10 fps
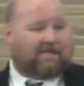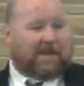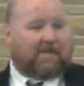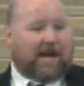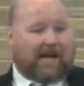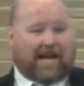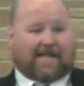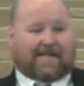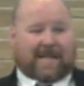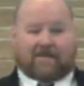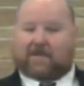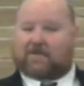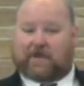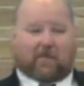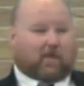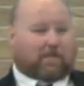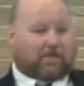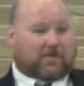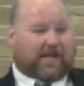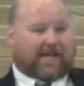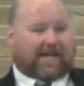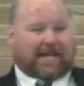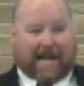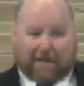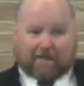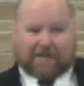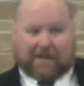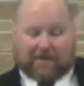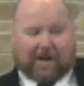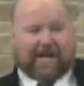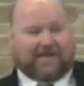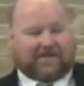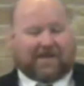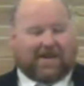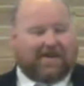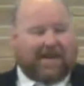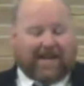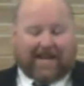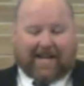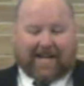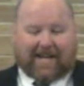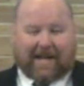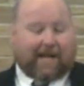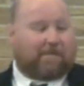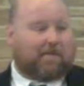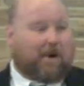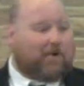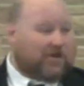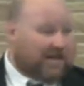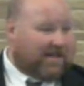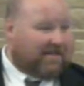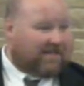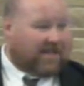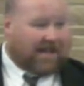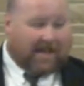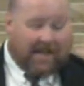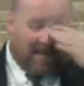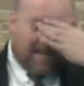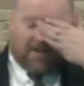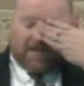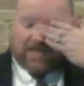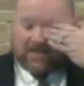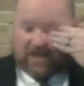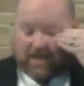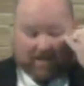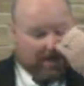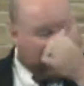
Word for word: Meanwhile, I got a seven to three quarter percent and getting eight percent raise, you know, and uh, and a promotion. And I'm just like, yeah, I know that's right.